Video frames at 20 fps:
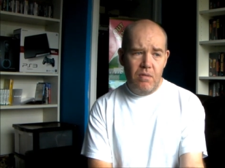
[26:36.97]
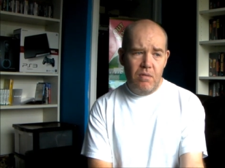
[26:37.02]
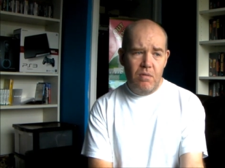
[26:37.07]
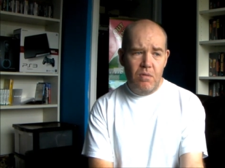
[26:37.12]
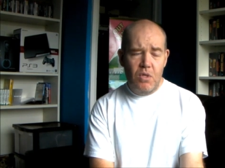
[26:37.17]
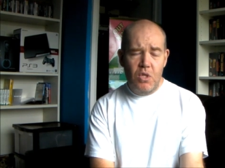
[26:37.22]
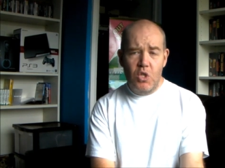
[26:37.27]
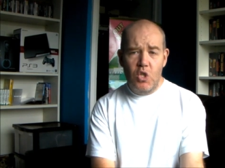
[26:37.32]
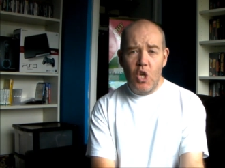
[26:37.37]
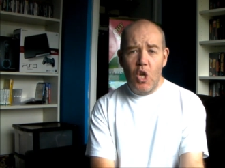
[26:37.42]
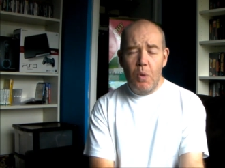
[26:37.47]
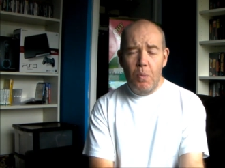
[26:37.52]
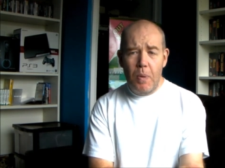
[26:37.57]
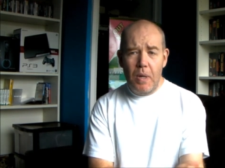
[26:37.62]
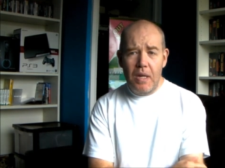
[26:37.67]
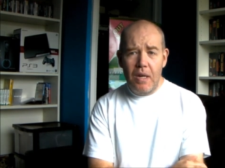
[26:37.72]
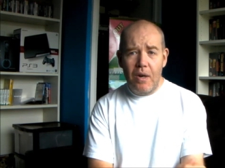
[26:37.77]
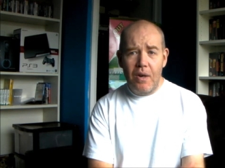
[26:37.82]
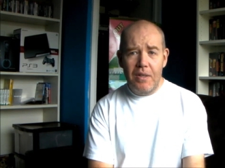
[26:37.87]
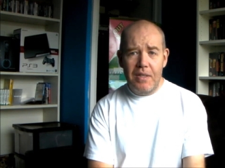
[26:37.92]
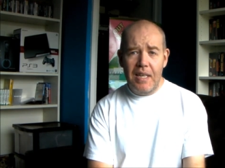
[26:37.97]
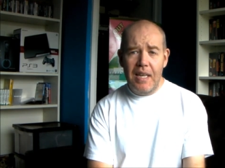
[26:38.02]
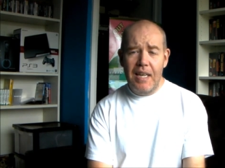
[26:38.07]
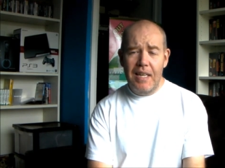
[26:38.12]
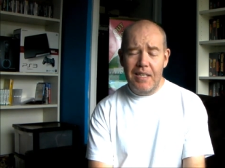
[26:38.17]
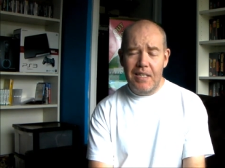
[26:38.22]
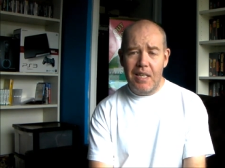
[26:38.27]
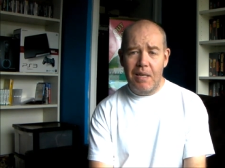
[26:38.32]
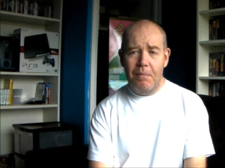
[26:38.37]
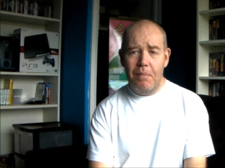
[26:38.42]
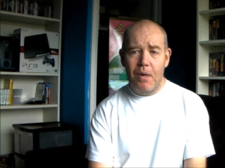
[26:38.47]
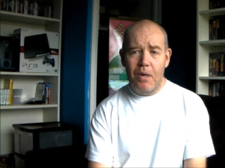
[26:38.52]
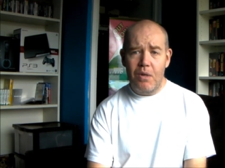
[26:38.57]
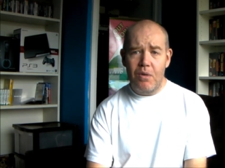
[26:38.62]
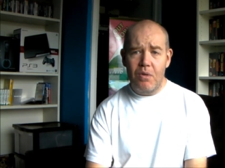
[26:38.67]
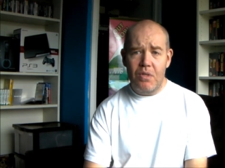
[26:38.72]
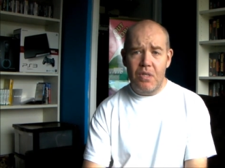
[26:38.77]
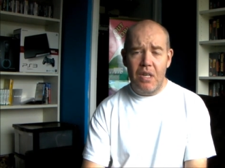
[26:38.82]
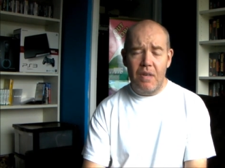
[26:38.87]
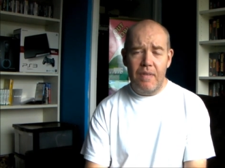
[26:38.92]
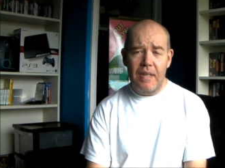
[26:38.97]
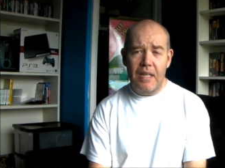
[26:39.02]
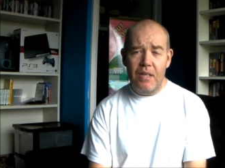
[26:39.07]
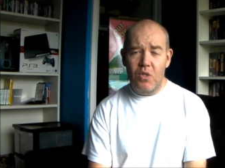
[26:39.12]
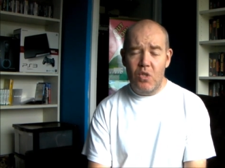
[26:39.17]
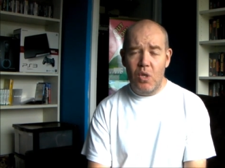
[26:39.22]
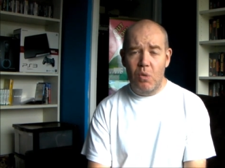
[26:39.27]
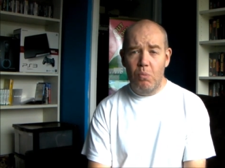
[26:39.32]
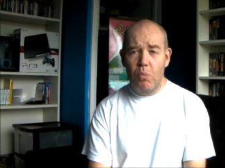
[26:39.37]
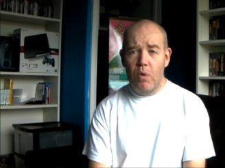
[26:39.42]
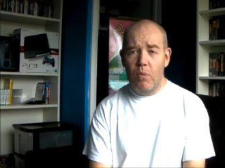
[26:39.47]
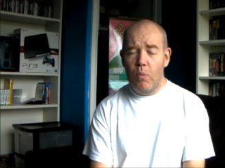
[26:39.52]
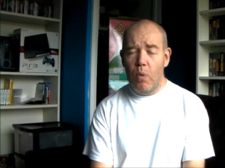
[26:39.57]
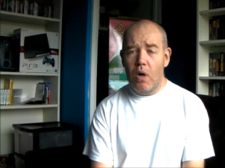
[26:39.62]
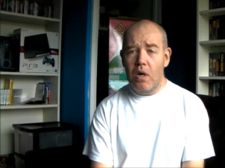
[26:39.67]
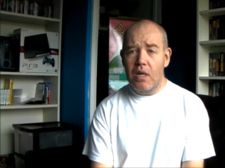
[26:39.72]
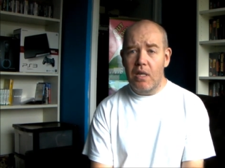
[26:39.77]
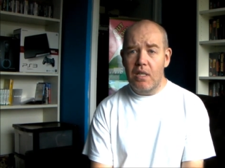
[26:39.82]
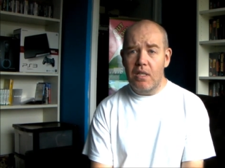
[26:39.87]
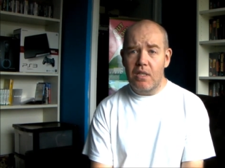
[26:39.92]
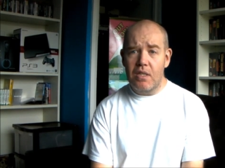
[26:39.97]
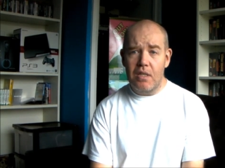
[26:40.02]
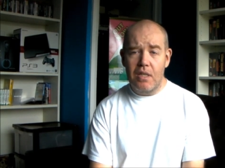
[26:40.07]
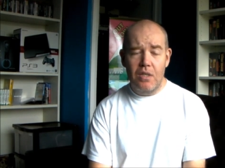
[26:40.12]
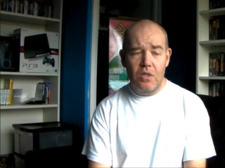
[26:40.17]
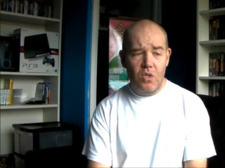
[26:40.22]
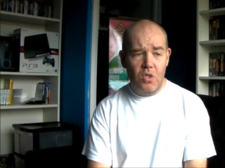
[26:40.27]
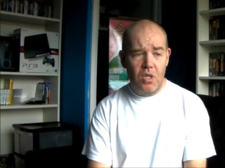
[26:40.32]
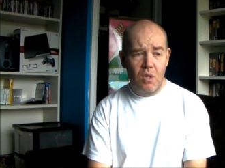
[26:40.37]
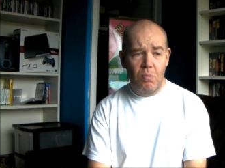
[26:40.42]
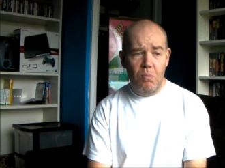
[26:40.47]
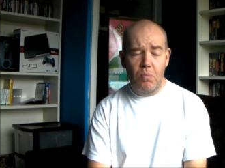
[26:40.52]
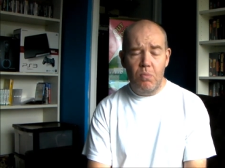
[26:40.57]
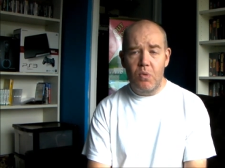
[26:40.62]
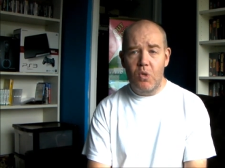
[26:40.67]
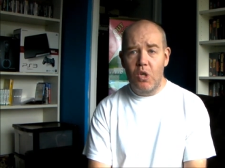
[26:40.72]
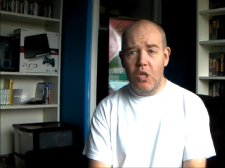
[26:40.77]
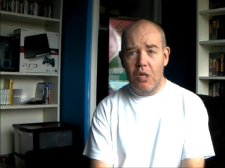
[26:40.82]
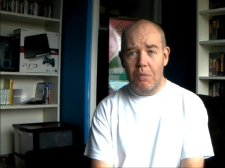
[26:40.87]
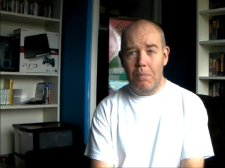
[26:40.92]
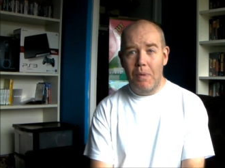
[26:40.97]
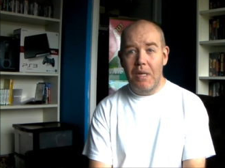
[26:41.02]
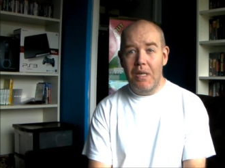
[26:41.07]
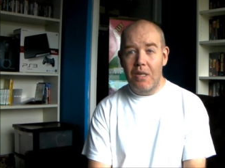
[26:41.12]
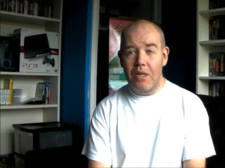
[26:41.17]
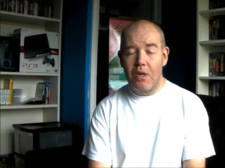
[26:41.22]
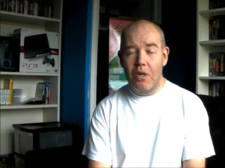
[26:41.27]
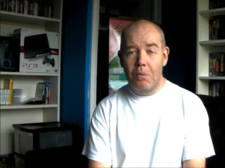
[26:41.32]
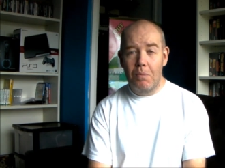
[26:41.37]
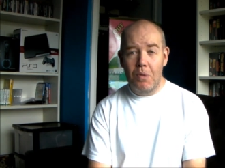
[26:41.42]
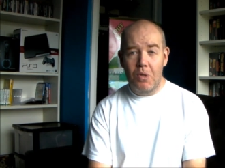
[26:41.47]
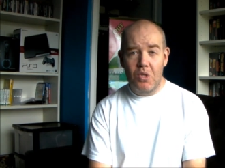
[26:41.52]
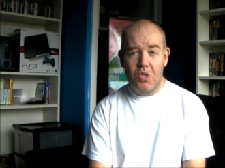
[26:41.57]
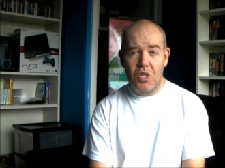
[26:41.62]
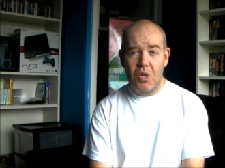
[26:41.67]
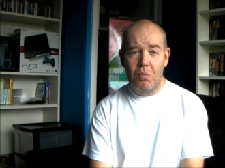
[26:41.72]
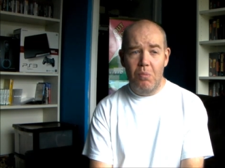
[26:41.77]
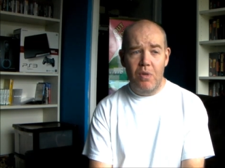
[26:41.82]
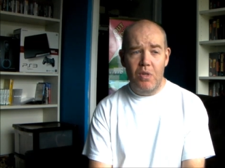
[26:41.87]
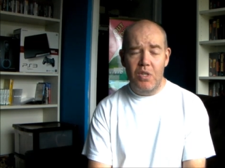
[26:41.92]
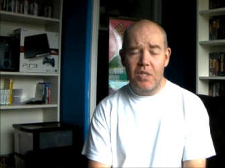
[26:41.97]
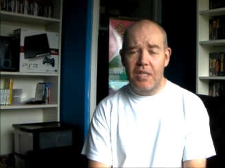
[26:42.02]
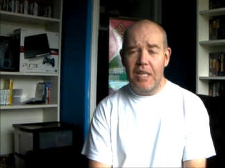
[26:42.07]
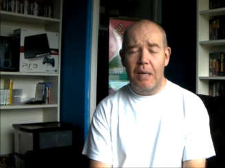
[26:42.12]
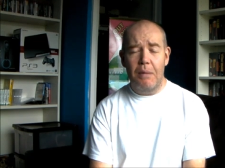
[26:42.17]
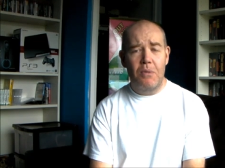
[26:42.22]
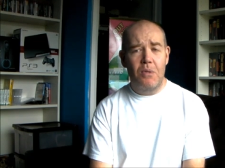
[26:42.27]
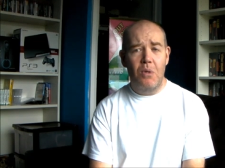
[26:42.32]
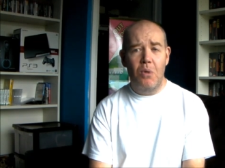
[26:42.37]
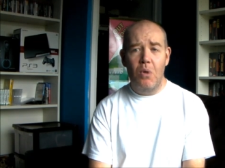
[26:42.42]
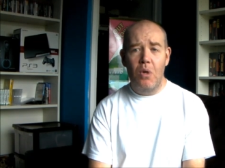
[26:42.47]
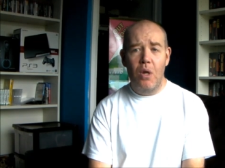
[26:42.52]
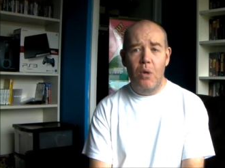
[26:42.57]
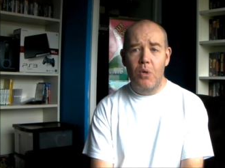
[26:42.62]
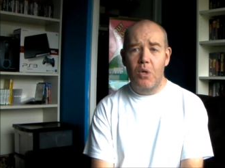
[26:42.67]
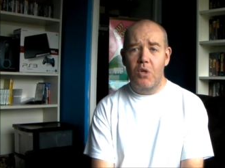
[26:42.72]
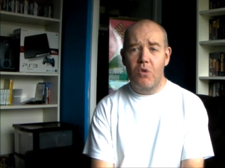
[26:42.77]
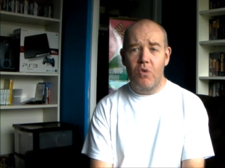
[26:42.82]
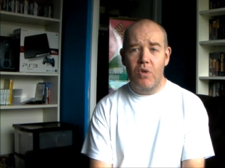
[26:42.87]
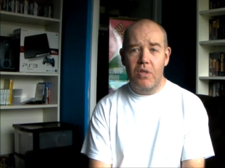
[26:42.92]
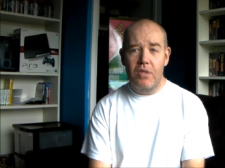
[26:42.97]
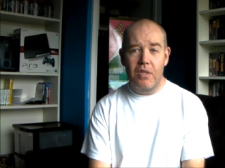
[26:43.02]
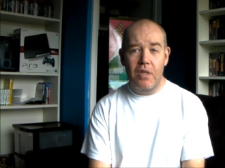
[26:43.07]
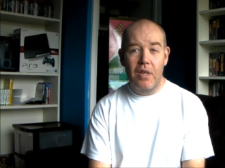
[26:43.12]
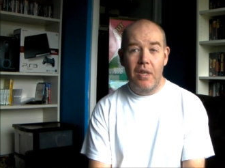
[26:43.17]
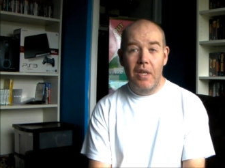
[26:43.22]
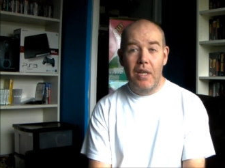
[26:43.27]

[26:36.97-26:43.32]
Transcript: stupid ideas that Microsoft had. Some were wise and some could have been good, but some are just absolutely ludicrous.